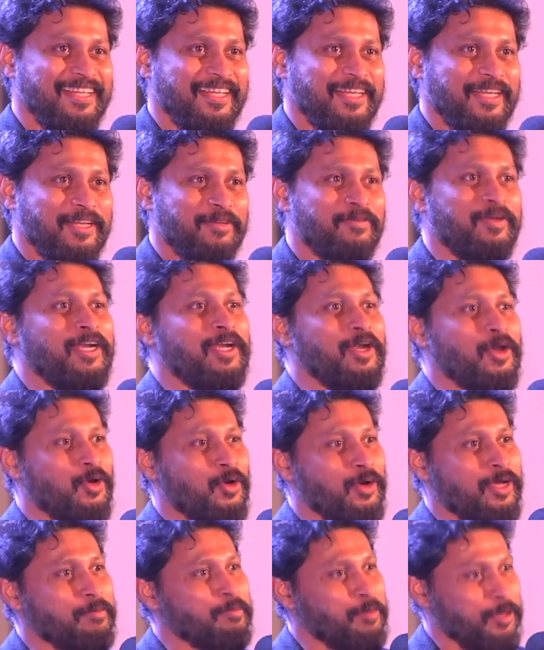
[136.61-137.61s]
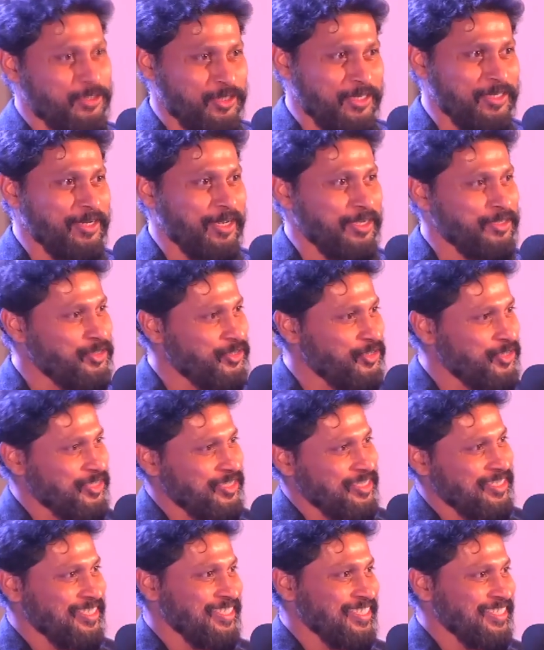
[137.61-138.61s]
Very low in percentage
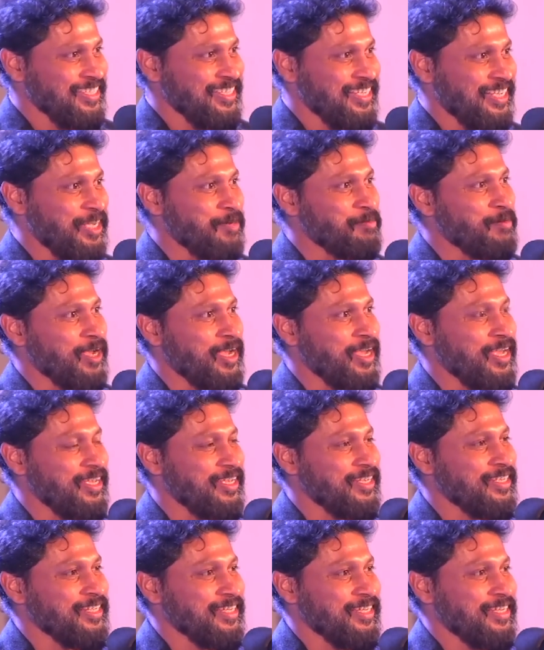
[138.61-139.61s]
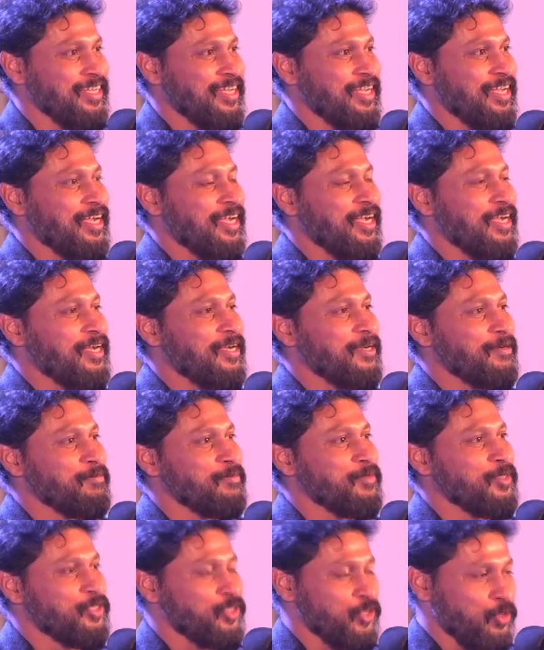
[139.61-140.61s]
in my
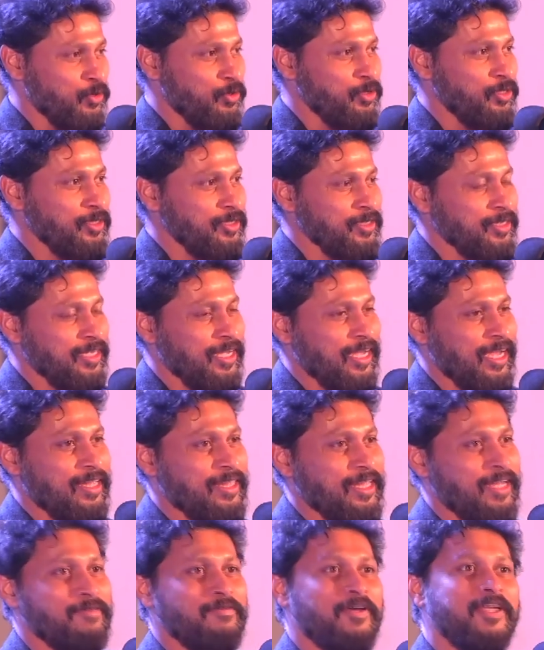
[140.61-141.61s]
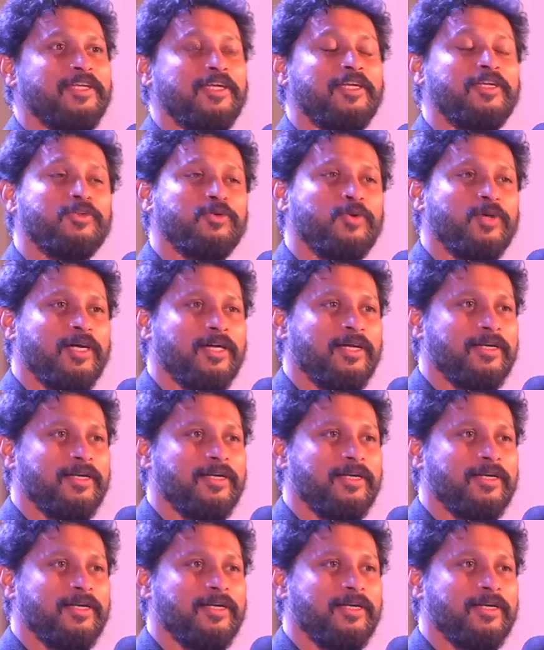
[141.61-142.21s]
school, and then went into a